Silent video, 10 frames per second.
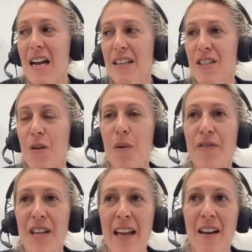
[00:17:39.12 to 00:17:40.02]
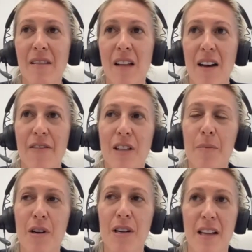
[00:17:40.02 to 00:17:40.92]
So we've taken a lot of
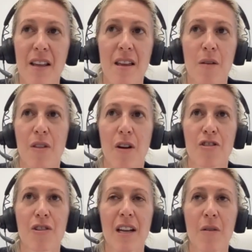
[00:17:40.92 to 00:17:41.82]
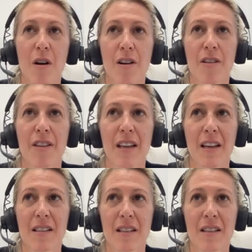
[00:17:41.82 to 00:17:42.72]
liberties, I think, with our drinking water,
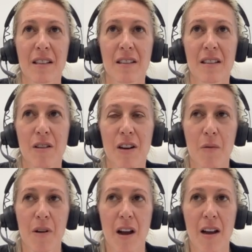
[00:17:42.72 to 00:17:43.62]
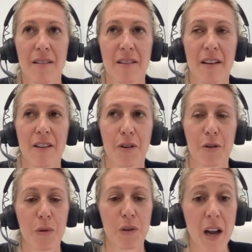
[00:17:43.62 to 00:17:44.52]
thinking since it's, you know, we're not a
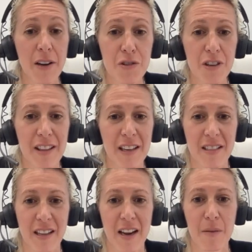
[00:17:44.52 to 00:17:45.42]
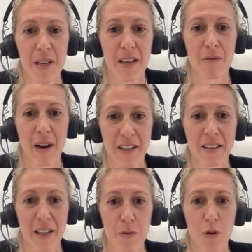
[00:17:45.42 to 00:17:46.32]
third world country, that it's got to be
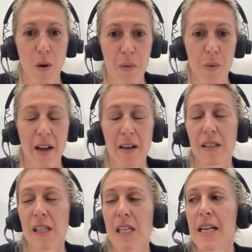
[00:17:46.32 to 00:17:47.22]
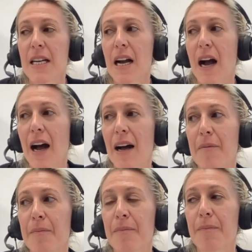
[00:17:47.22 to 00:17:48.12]
regulated quite well. Um,